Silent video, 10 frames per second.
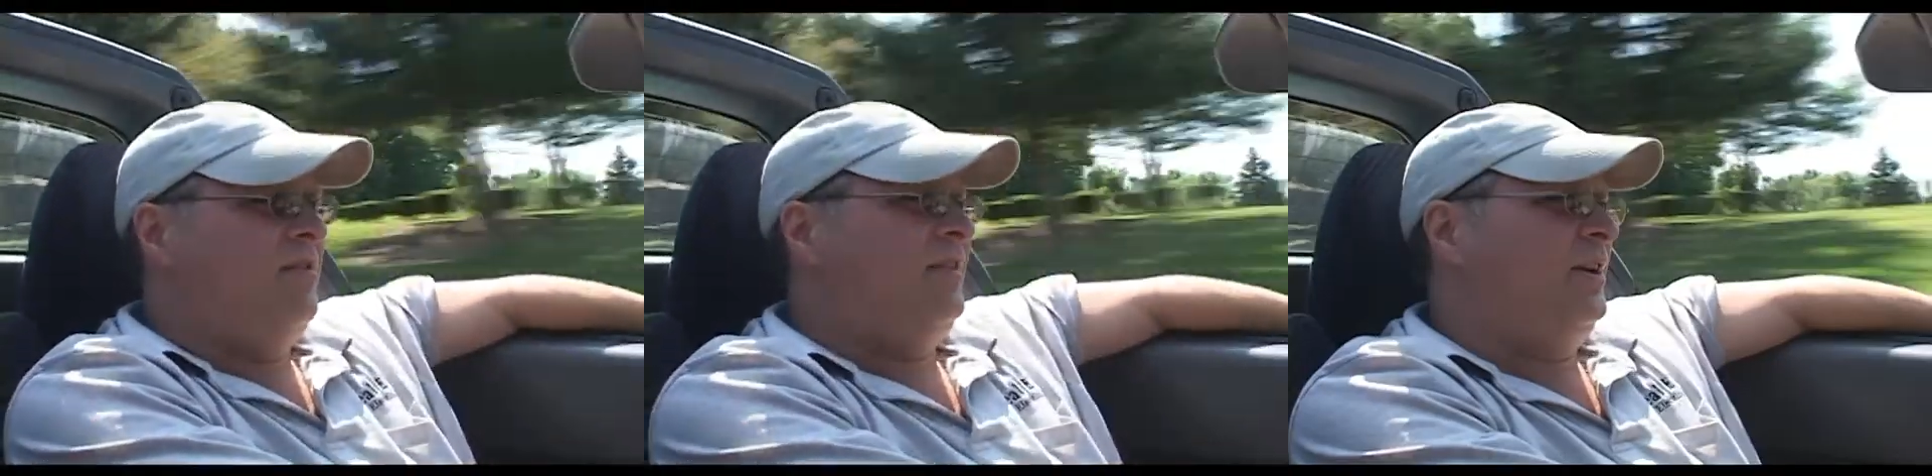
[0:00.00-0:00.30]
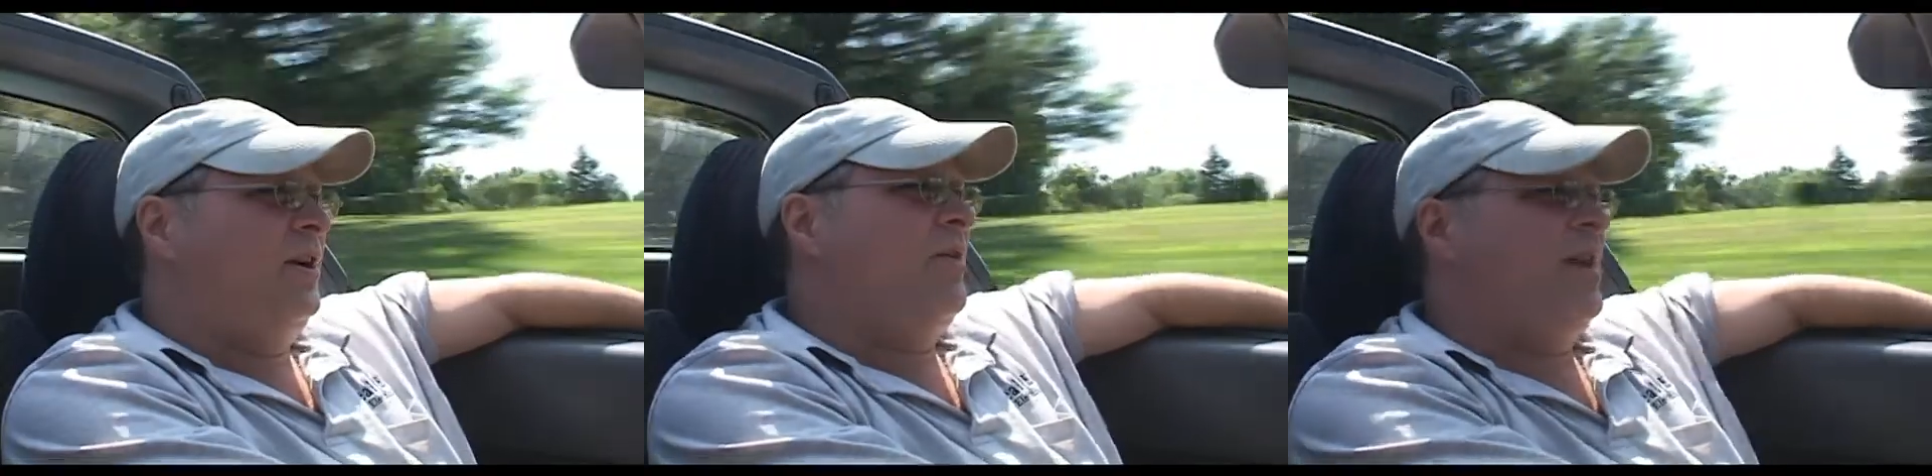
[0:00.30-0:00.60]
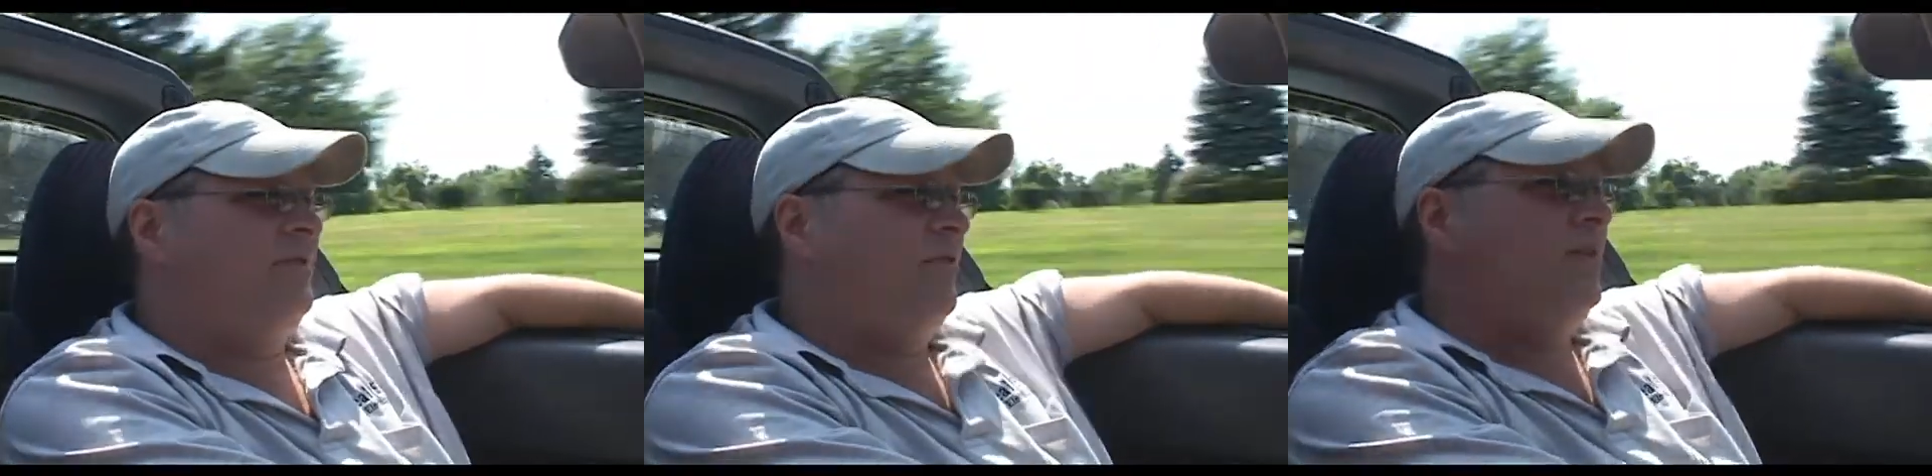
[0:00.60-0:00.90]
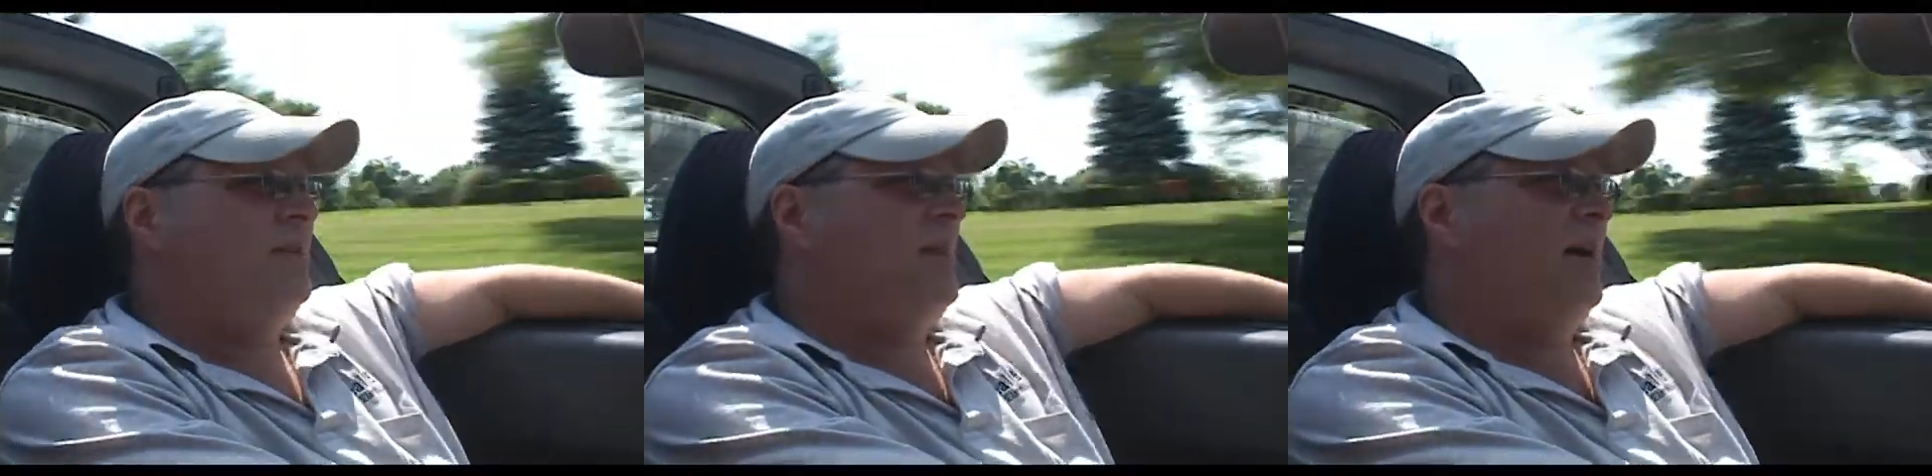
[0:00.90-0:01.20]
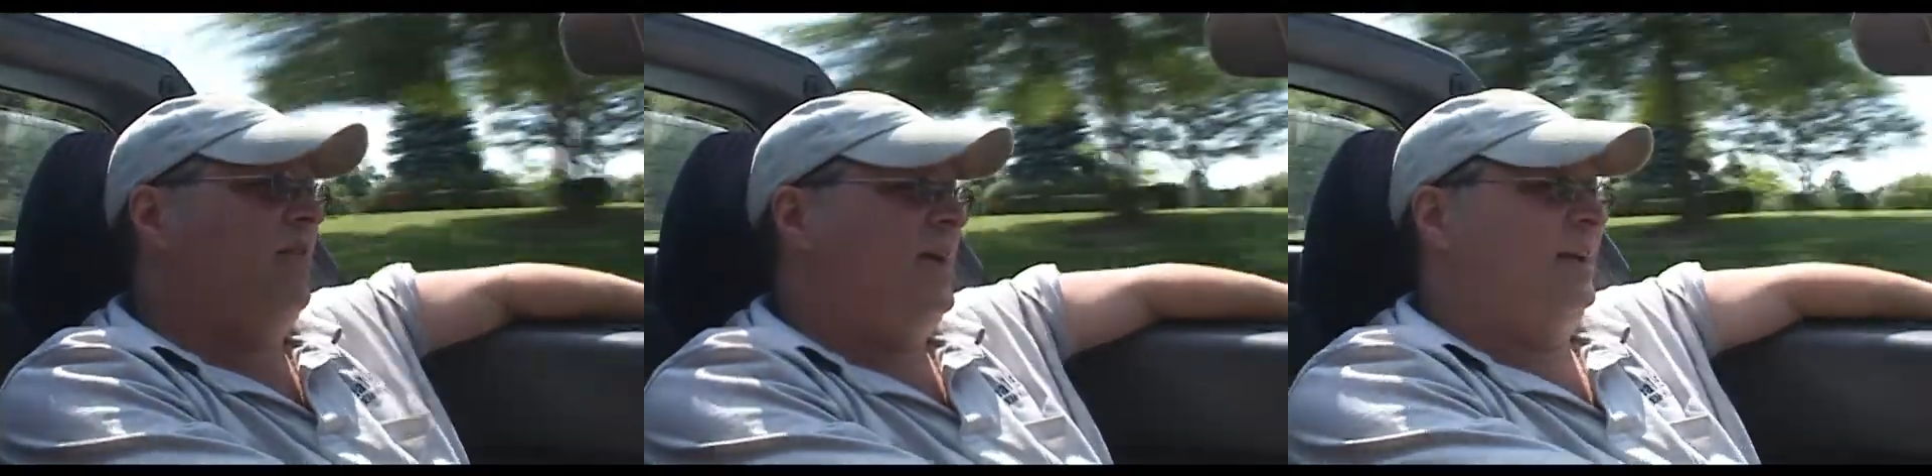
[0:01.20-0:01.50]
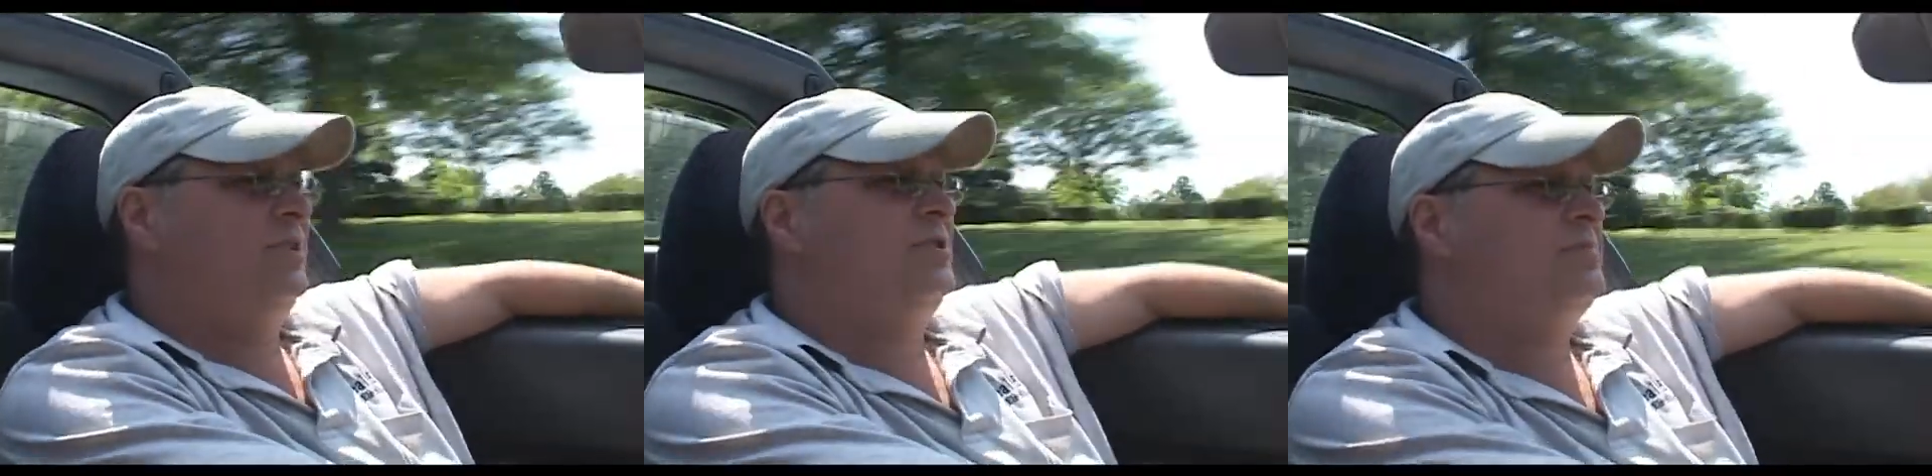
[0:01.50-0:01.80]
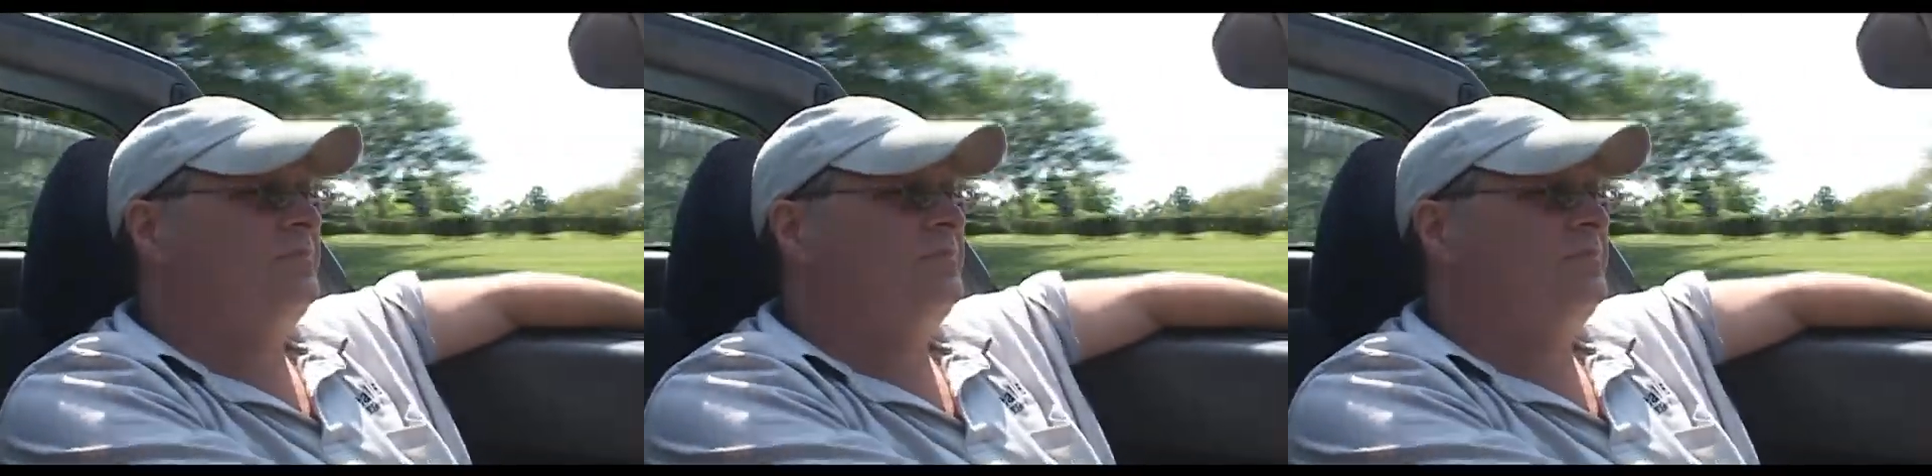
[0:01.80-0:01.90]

Fiero had a 40-mile range.